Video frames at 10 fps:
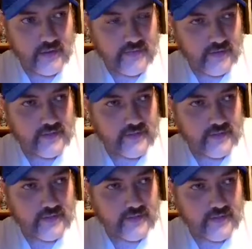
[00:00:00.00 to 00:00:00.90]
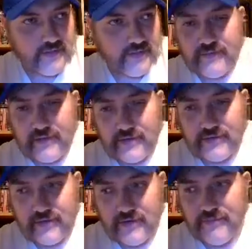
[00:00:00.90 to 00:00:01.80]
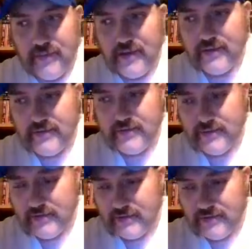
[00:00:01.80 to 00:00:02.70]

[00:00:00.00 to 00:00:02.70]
when I think that's right now. That was a good match.